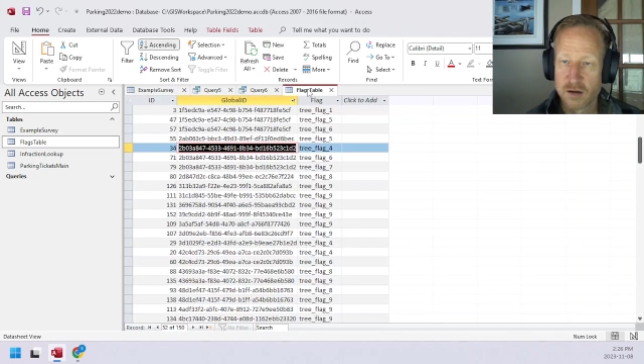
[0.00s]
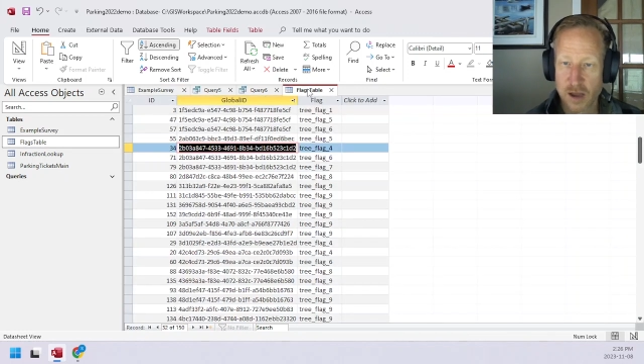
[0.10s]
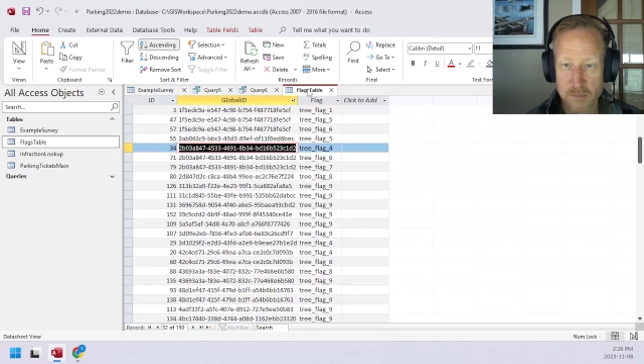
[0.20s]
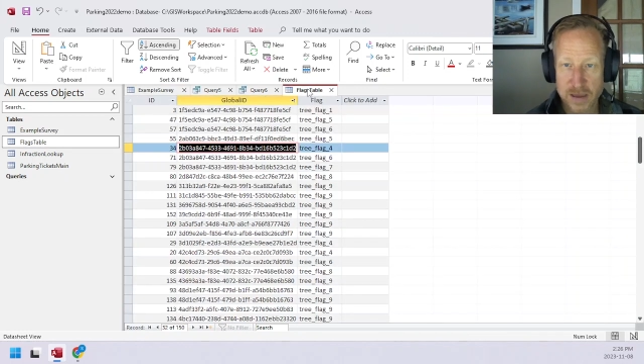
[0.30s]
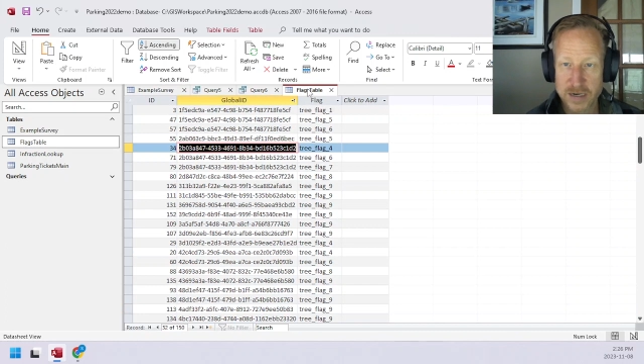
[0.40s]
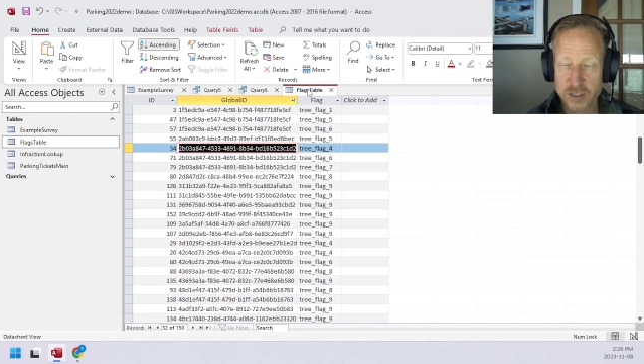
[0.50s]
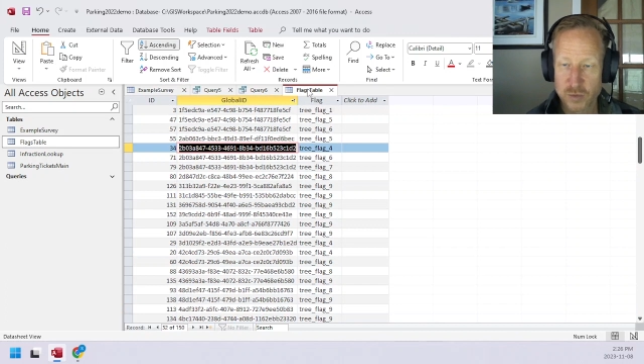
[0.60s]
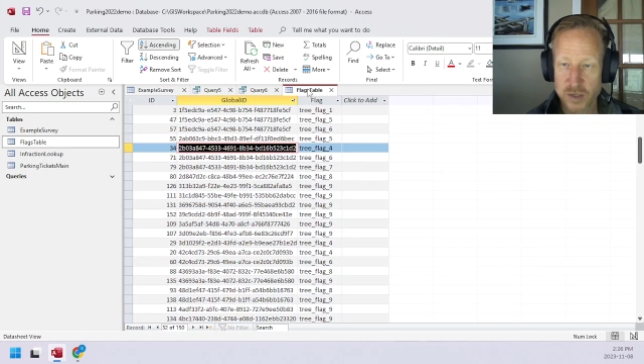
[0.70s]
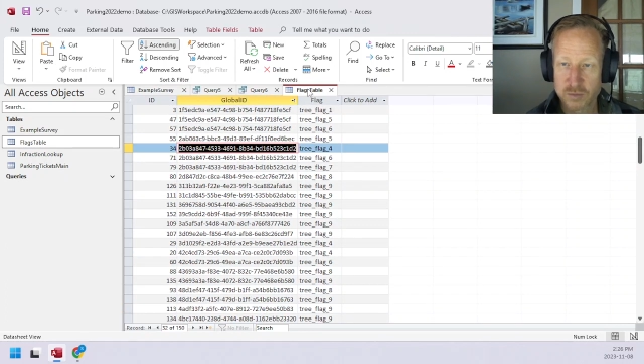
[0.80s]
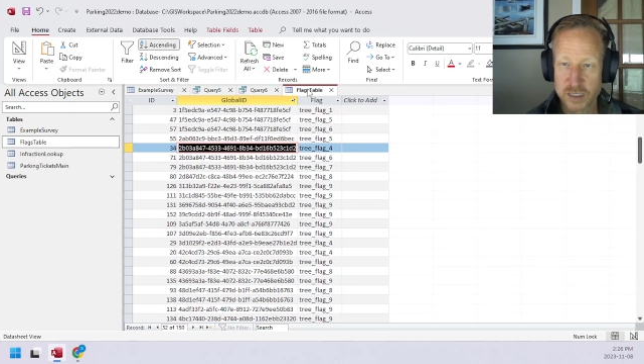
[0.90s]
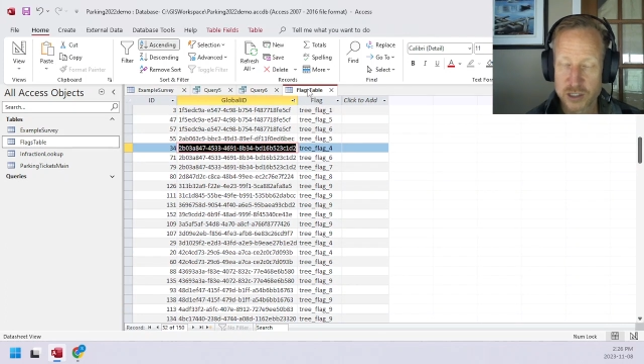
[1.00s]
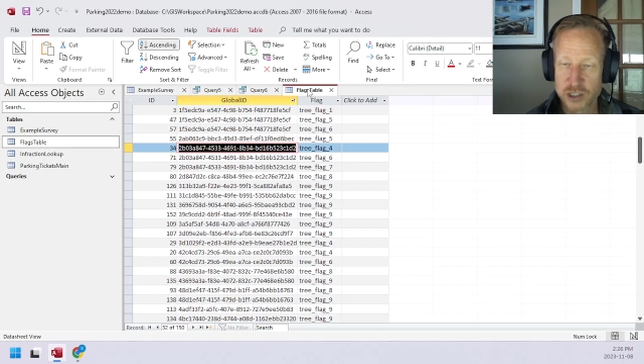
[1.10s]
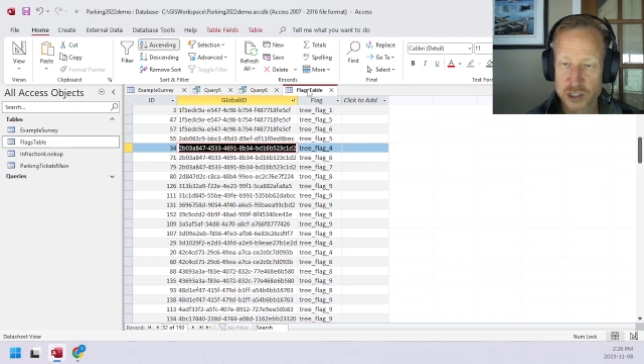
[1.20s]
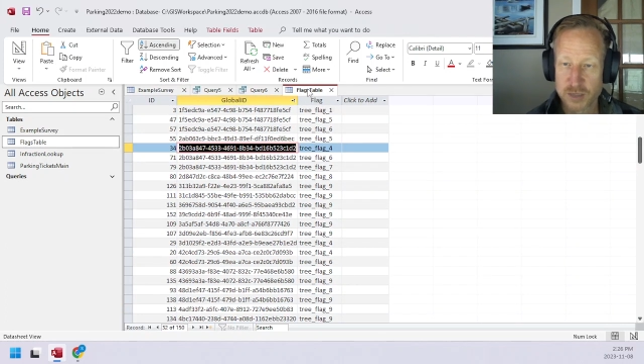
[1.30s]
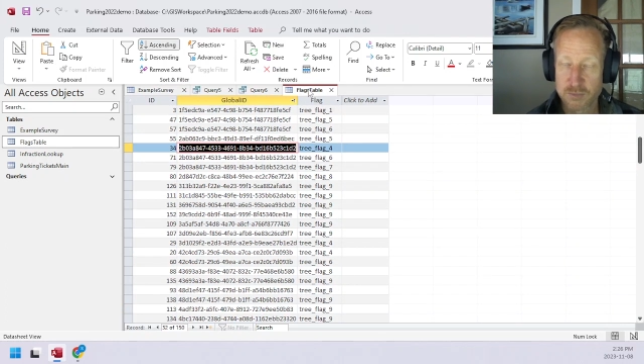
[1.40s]
A many-to-one
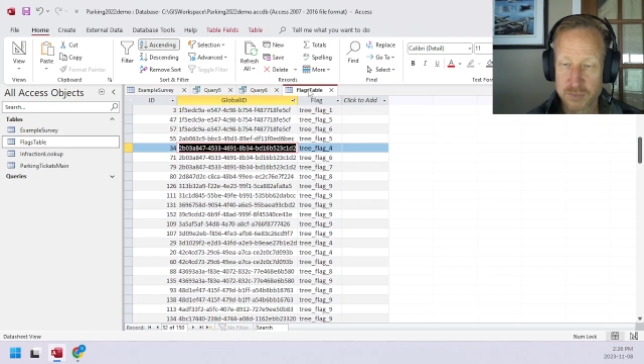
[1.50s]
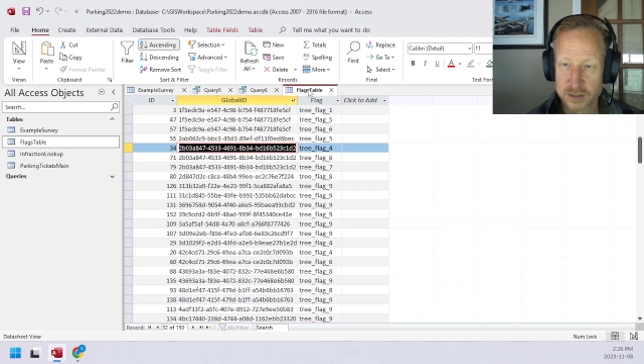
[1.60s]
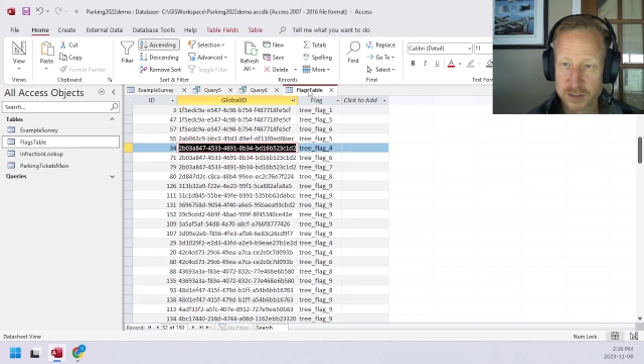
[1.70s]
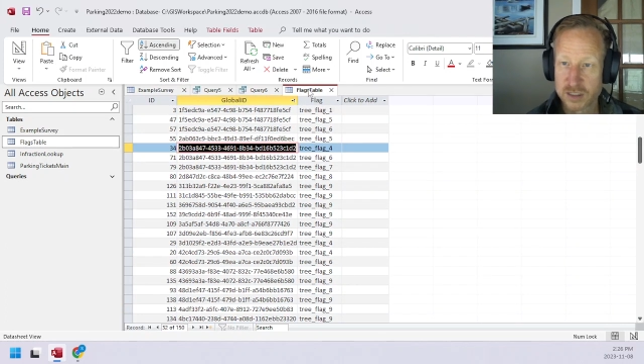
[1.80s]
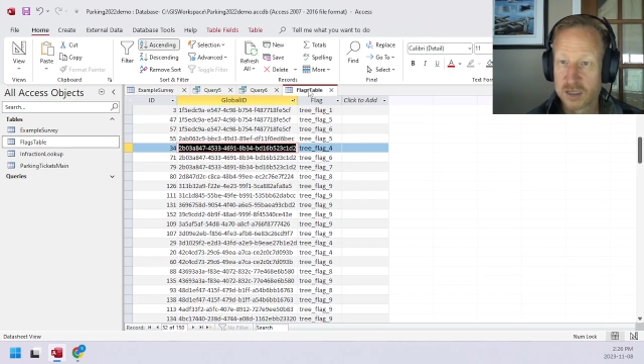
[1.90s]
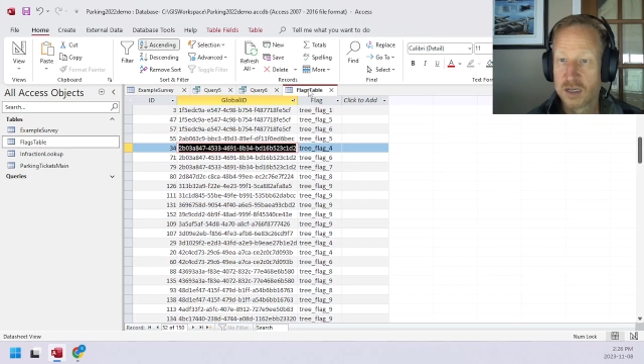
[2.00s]
relationship built,